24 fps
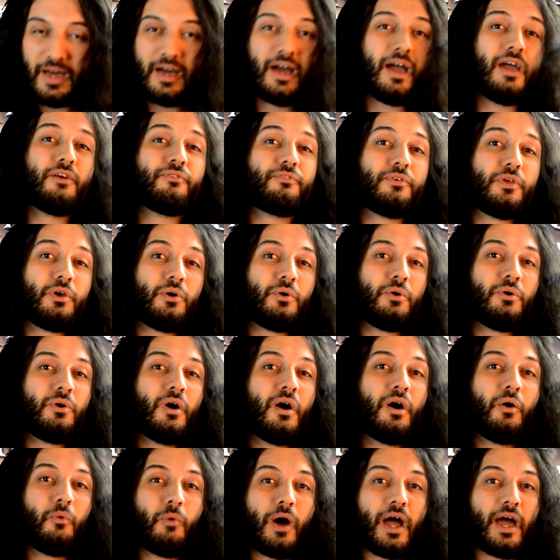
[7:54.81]
If you
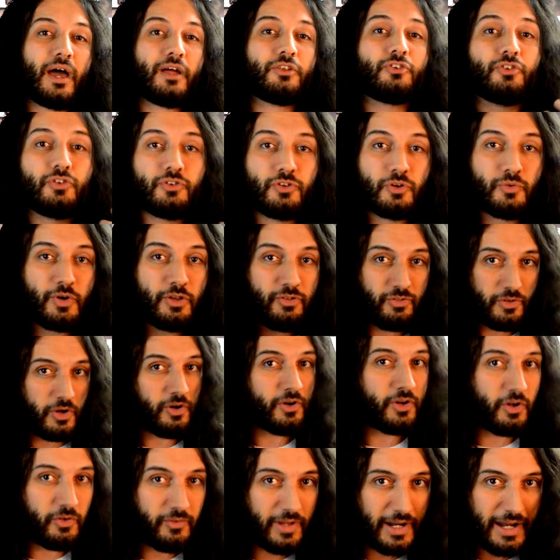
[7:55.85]
were to do a
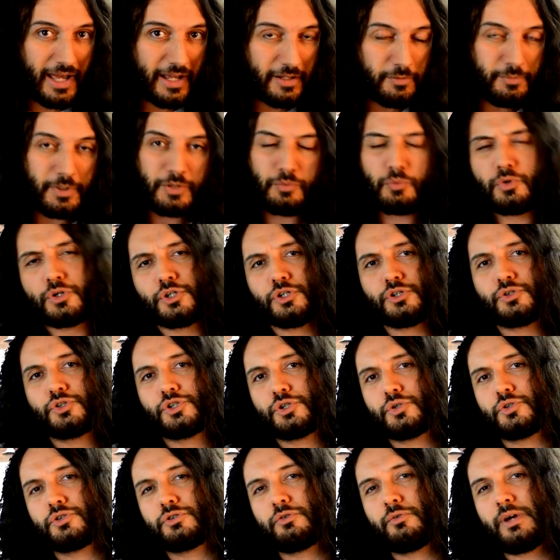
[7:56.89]
historical reenactment, would you
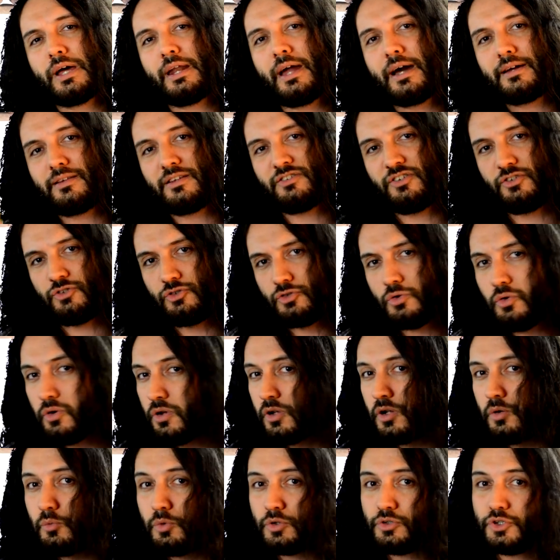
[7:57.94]
choose to reenact a
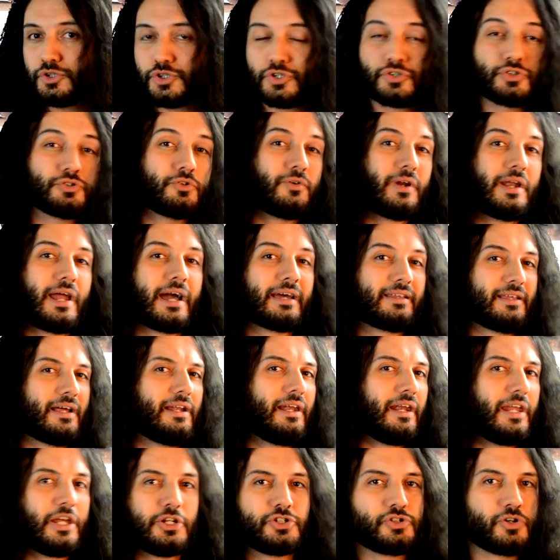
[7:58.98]
Centurion, or would you choose to reenact a
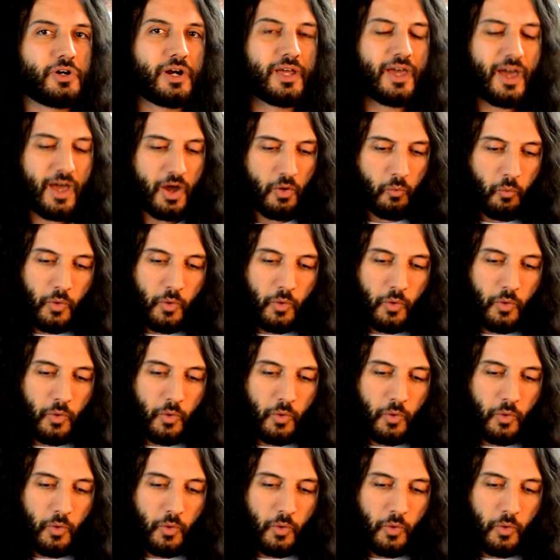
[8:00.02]
Legionary?